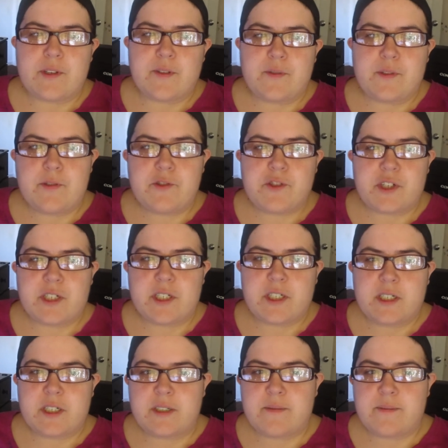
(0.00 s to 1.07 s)

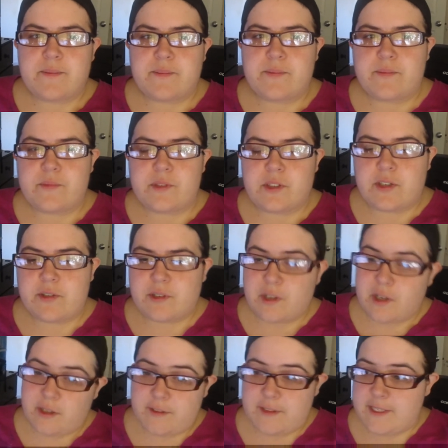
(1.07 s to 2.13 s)
future you know and
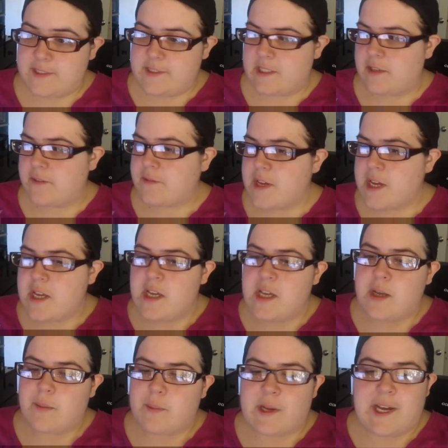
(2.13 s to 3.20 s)
all that stuff
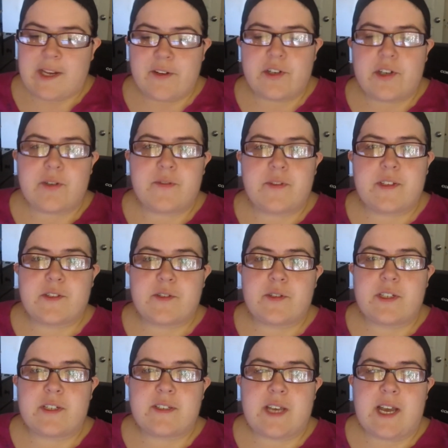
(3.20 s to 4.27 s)
but I don't know if he's
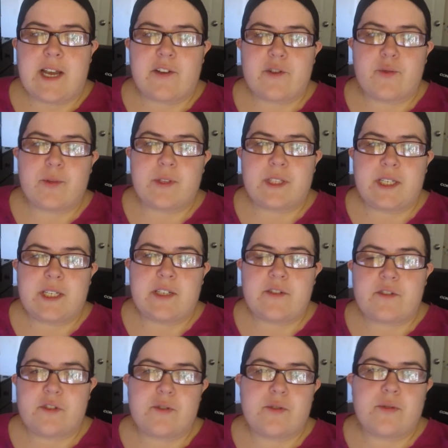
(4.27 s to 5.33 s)
going to actually
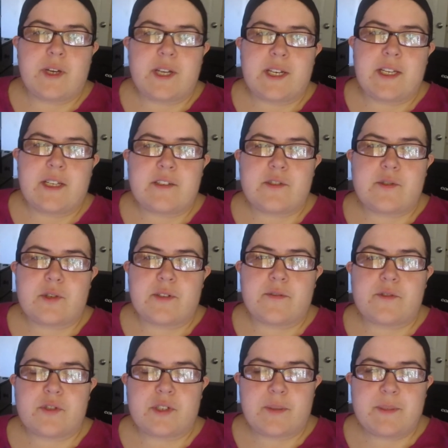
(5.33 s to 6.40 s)
do any sort of
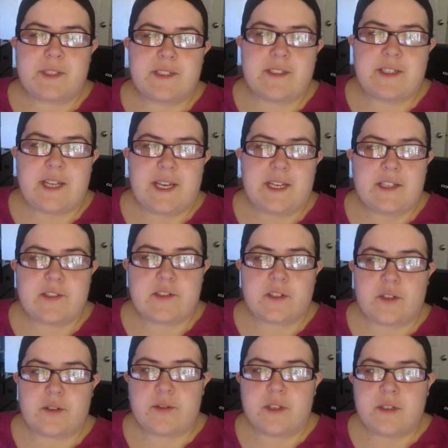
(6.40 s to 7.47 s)
treatment today
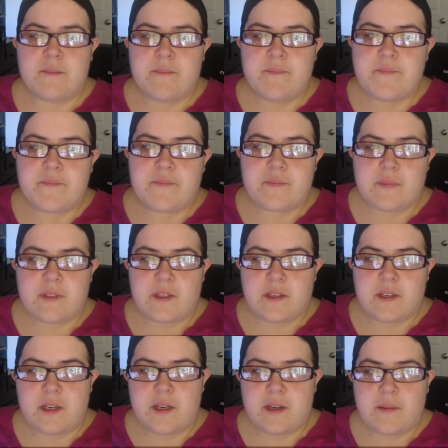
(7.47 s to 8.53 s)
so
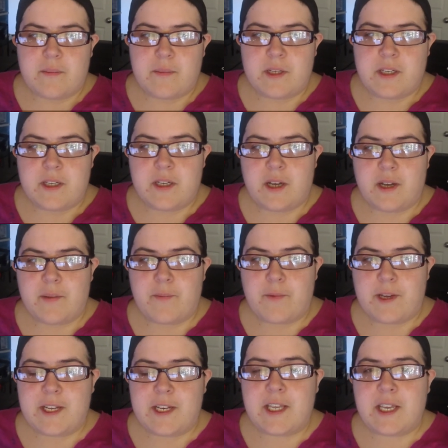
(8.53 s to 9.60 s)
um, I'm
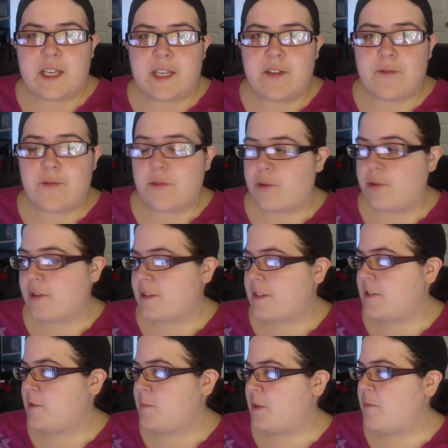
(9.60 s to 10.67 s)
waiting for
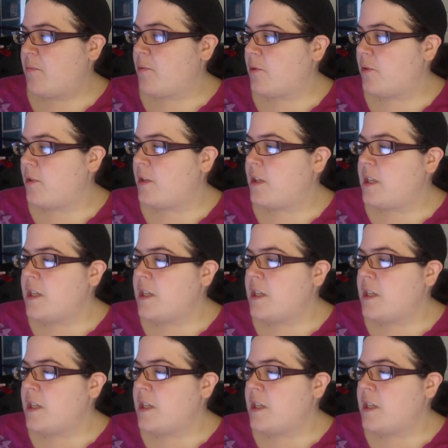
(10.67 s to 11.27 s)
these people